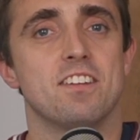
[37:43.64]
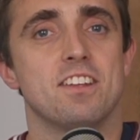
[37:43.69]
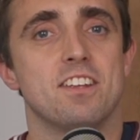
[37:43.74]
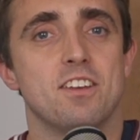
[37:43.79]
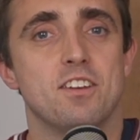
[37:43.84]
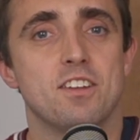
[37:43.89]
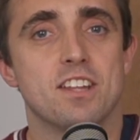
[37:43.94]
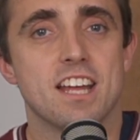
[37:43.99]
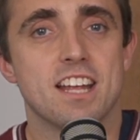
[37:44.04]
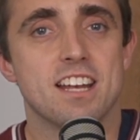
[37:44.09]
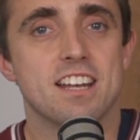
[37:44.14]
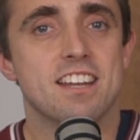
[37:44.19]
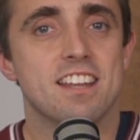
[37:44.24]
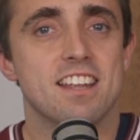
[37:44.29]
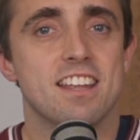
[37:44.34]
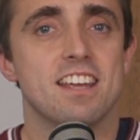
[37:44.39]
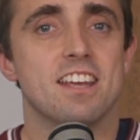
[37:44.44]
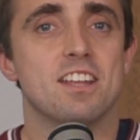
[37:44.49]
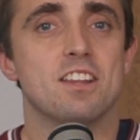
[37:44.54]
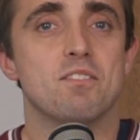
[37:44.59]
You then
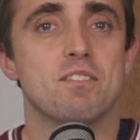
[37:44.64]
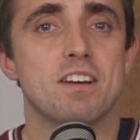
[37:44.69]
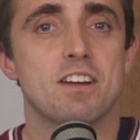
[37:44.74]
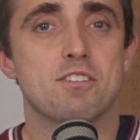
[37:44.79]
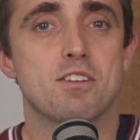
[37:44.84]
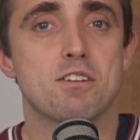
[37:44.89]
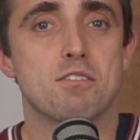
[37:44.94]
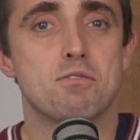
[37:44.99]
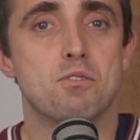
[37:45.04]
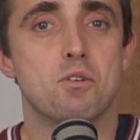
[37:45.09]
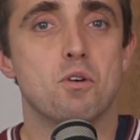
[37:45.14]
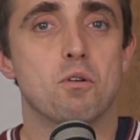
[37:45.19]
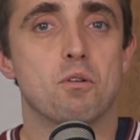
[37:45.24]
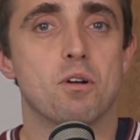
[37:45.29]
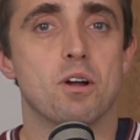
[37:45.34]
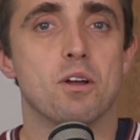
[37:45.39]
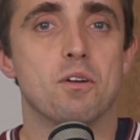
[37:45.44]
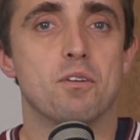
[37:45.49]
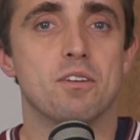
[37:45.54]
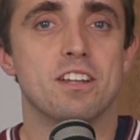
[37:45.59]
hit the magic
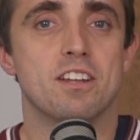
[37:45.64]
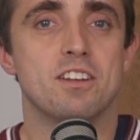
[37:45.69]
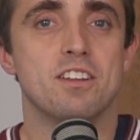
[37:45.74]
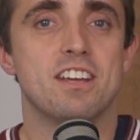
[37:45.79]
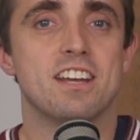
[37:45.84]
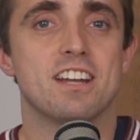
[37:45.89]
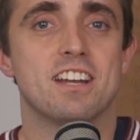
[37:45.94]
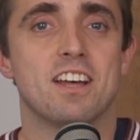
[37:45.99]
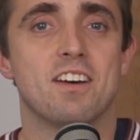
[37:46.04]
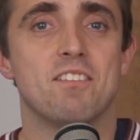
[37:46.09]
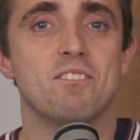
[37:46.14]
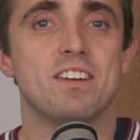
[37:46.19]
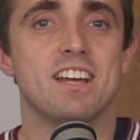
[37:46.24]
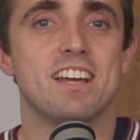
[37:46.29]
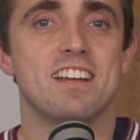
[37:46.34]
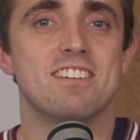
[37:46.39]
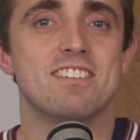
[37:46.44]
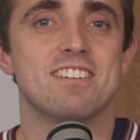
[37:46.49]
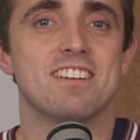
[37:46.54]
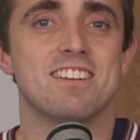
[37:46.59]
4-0 and then you get out of
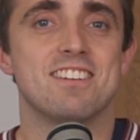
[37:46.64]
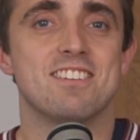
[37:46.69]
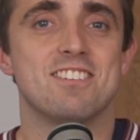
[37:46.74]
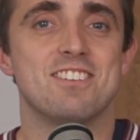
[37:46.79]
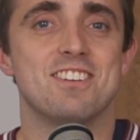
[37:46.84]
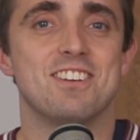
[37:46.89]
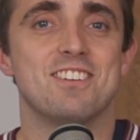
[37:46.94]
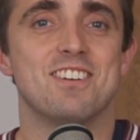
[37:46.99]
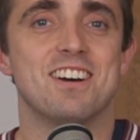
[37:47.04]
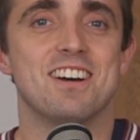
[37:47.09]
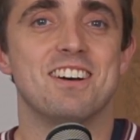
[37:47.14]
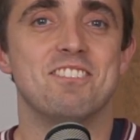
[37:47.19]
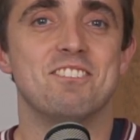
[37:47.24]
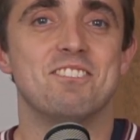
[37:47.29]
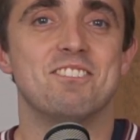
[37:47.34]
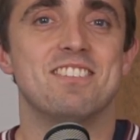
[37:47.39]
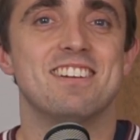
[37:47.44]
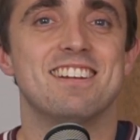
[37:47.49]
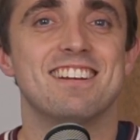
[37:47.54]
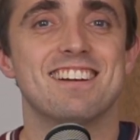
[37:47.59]
bed and you
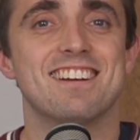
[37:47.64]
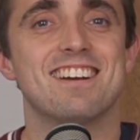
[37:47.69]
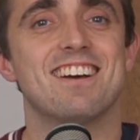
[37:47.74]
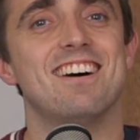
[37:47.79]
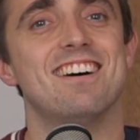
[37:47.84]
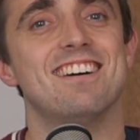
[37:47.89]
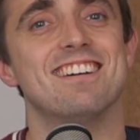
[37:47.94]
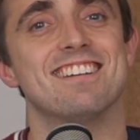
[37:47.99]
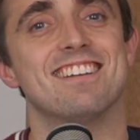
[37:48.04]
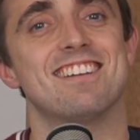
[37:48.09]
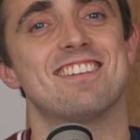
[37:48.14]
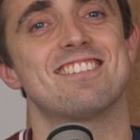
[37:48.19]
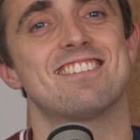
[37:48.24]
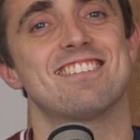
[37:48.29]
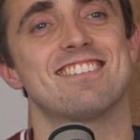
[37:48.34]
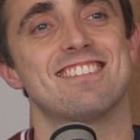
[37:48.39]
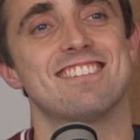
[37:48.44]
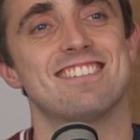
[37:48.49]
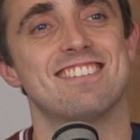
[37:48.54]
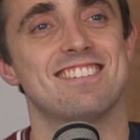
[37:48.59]
can't.
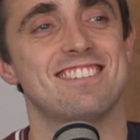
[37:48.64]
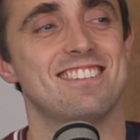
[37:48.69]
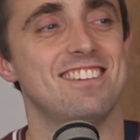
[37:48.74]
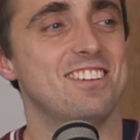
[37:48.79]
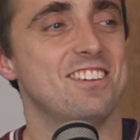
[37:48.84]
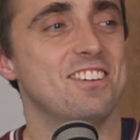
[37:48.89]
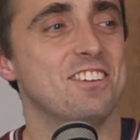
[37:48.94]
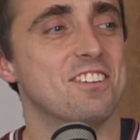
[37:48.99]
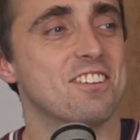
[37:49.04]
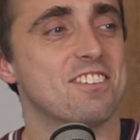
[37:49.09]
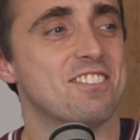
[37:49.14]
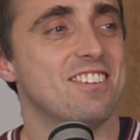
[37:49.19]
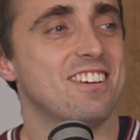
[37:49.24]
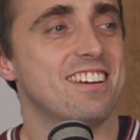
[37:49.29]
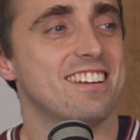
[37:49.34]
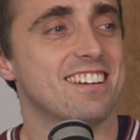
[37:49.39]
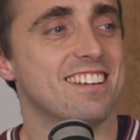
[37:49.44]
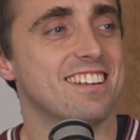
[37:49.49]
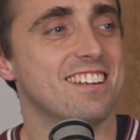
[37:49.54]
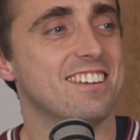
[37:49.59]
You just
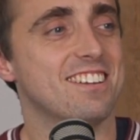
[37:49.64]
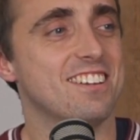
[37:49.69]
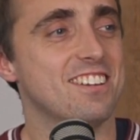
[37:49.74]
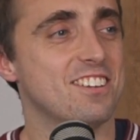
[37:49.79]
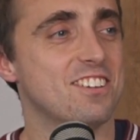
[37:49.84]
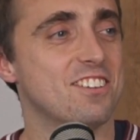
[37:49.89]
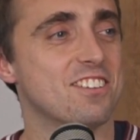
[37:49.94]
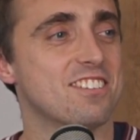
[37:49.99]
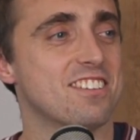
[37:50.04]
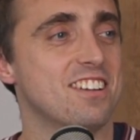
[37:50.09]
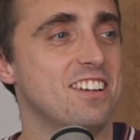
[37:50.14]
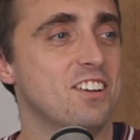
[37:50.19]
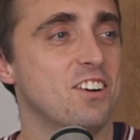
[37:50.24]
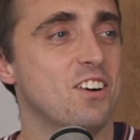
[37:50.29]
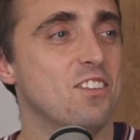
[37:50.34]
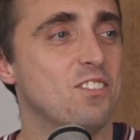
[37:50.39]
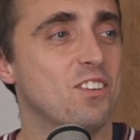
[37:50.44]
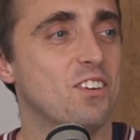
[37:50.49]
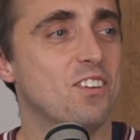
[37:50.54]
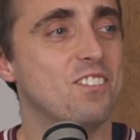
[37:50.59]
find that you're just a
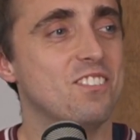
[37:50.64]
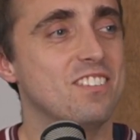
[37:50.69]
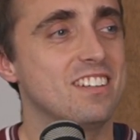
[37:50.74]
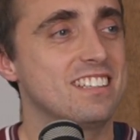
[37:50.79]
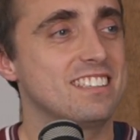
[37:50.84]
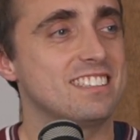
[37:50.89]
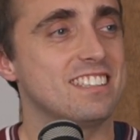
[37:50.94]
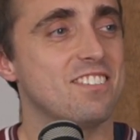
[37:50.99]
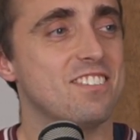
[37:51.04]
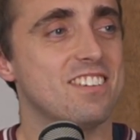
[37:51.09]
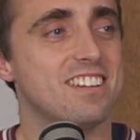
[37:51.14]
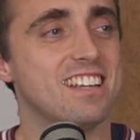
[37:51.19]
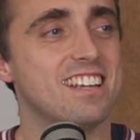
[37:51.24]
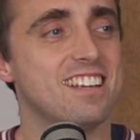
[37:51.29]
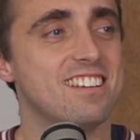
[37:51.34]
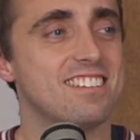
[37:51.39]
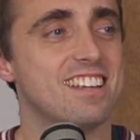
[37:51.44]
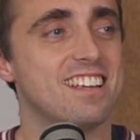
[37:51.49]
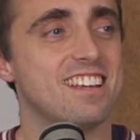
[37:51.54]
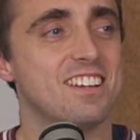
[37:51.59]
little more stiff and
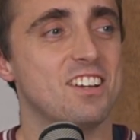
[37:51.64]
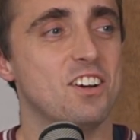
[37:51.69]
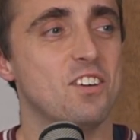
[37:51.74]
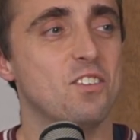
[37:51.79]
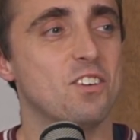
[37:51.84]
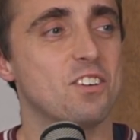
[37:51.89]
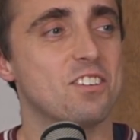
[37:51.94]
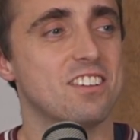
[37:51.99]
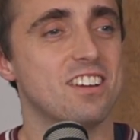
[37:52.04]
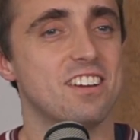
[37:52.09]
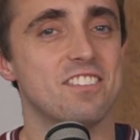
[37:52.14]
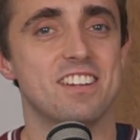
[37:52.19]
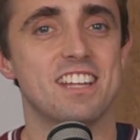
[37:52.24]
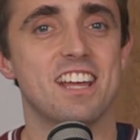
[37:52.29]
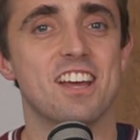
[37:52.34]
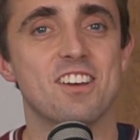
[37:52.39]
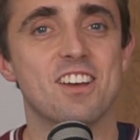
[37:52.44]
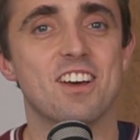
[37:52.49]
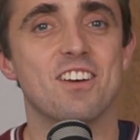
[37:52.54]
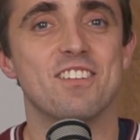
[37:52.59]
things take a little more time to
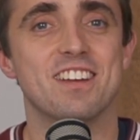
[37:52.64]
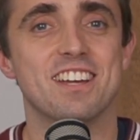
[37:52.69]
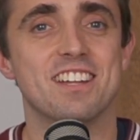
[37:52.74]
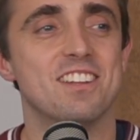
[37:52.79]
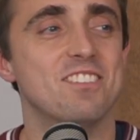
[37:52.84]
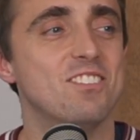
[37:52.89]
get going in the